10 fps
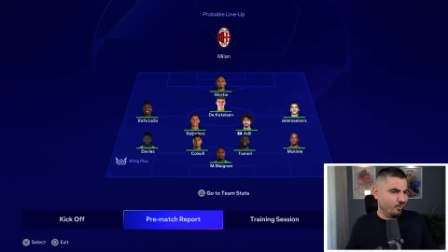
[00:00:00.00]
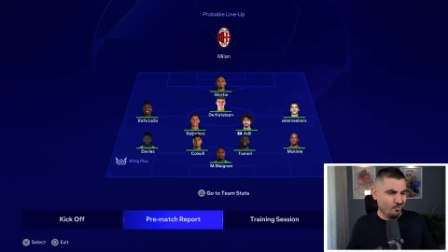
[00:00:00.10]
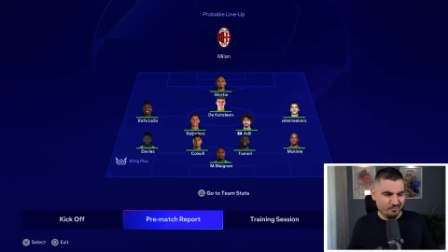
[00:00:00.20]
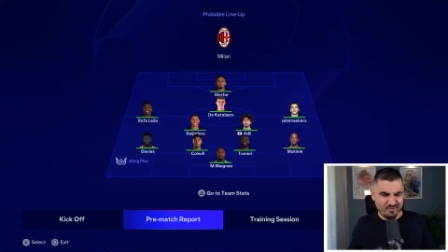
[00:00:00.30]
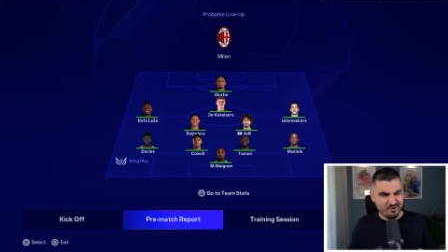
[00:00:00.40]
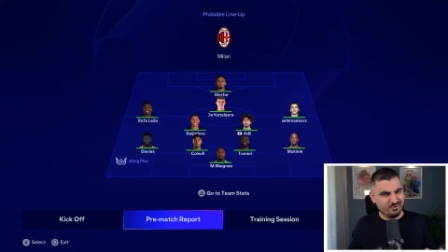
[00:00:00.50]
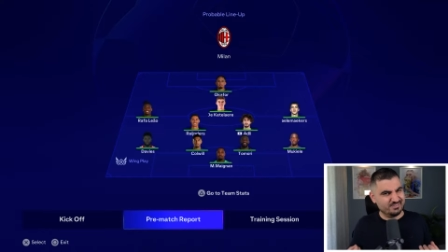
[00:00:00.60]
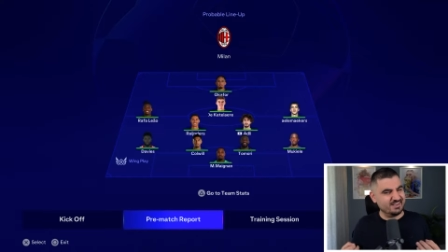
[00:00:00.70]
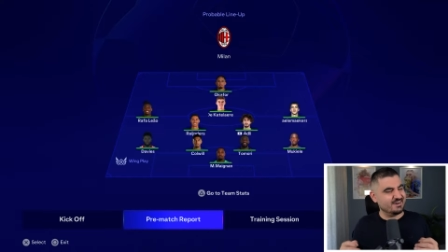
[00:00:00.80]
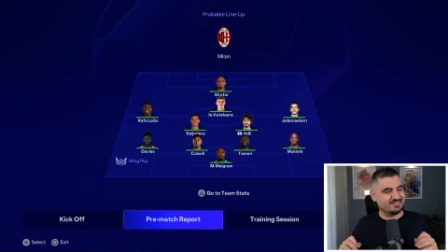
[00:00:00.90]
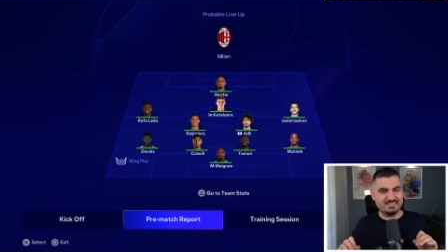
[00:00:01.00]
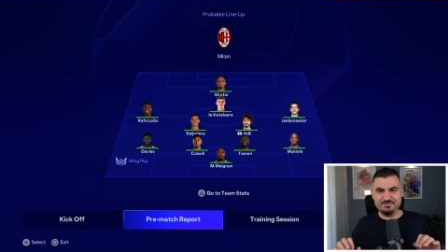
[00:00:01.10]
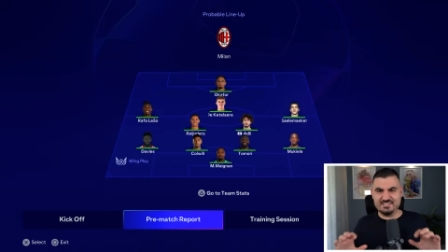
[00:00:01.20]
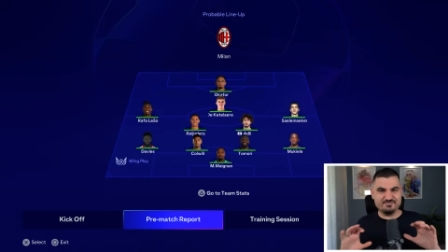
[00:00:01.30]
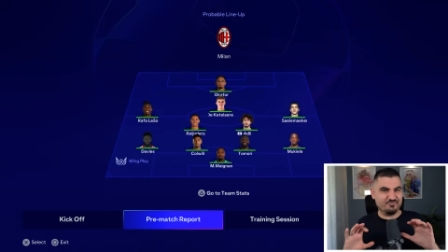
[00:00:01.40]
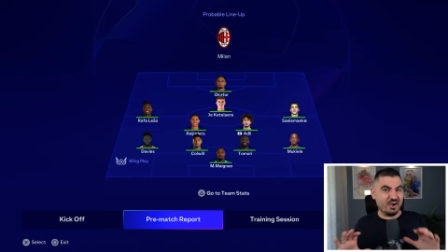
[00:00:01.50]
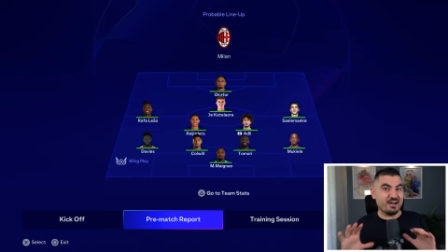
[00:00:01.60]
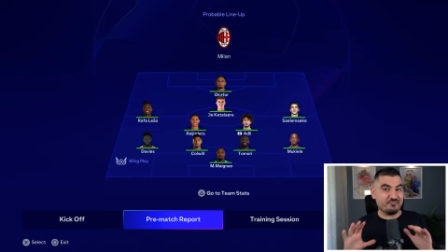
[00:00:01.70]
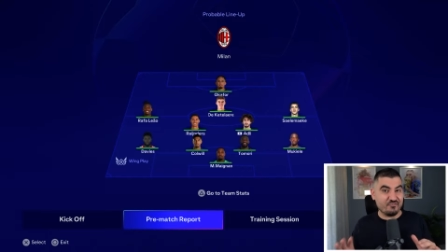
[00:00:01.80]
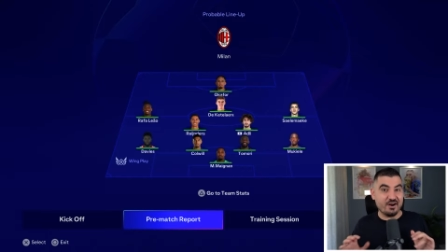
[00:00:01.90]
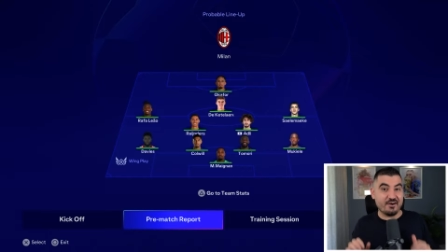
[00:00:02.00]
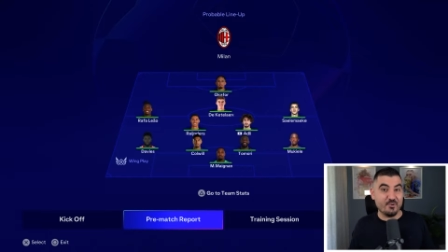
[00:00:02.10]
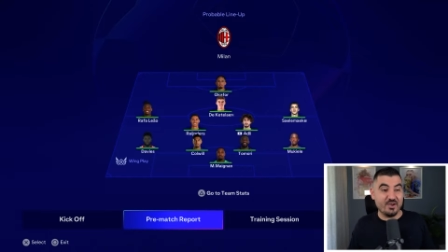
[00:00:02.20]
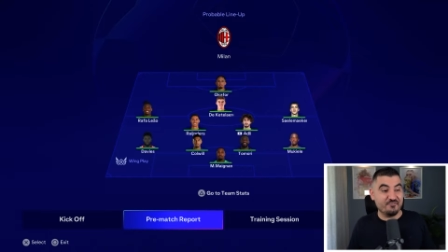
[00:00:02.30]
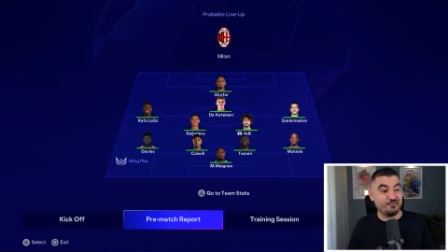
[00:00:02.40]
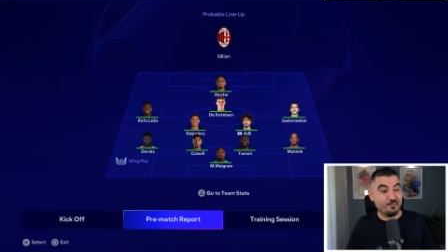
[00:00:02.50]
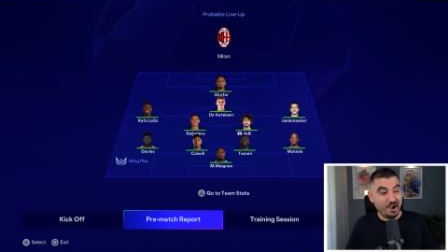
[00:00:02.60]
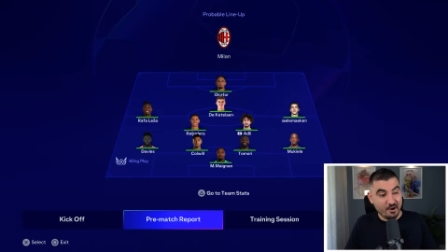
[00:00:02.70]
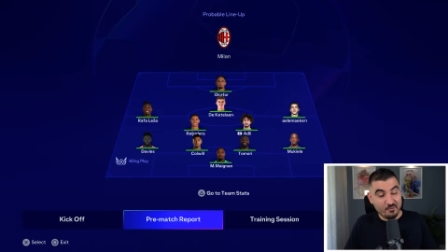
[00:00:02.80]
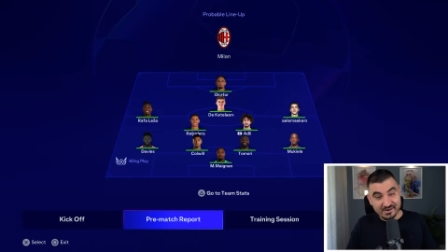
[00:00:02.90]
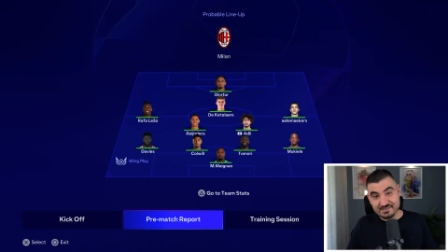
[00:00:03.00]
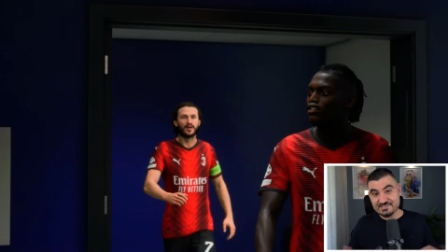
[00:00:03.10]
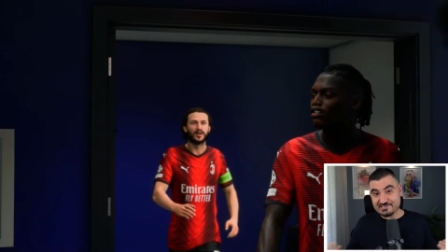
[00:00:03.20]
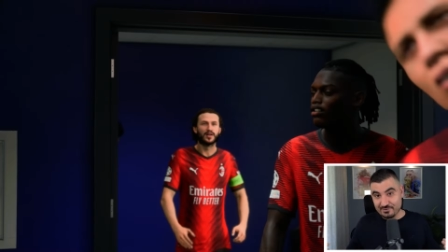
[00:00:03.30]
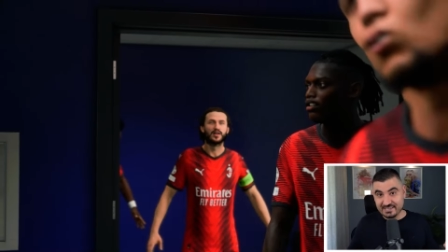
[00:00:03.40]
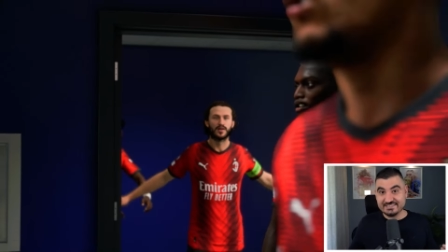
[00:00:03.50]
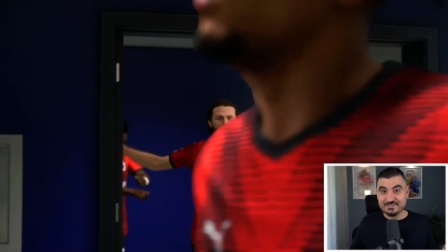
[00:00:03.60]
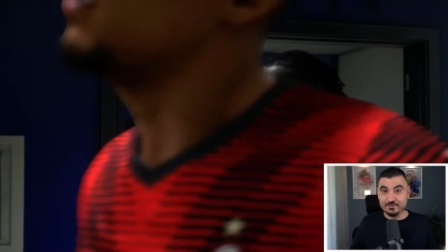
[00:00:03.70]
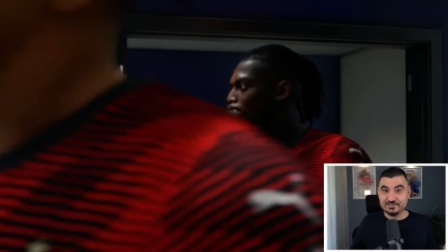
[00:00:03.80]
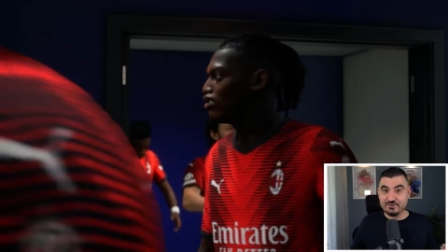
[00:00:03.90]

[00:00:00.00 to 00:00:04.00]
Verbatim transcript: overall, their team is far, far away from ours. so let's see